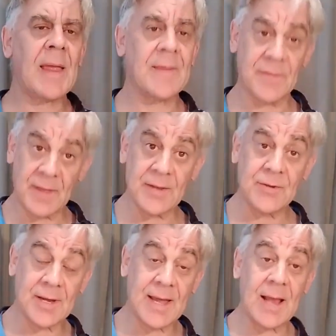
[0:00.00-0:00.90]
And then
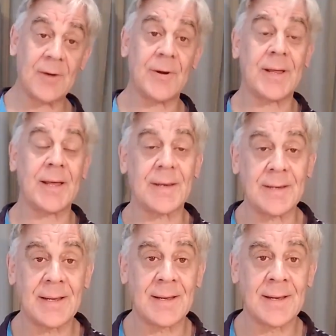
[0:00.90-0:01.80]
you colour it in.
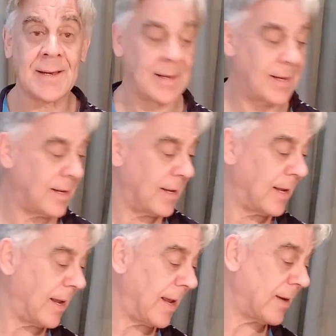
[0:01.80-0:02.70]

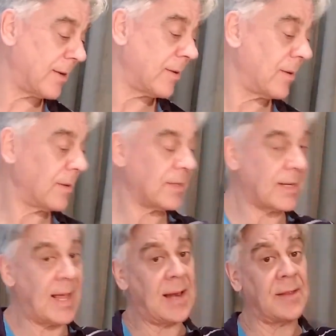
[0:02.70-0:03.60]
And to
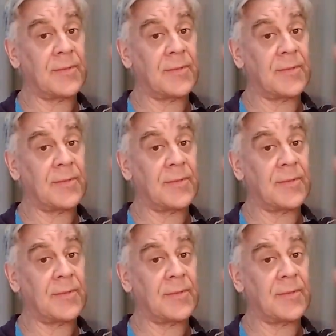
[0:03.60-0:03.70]
colour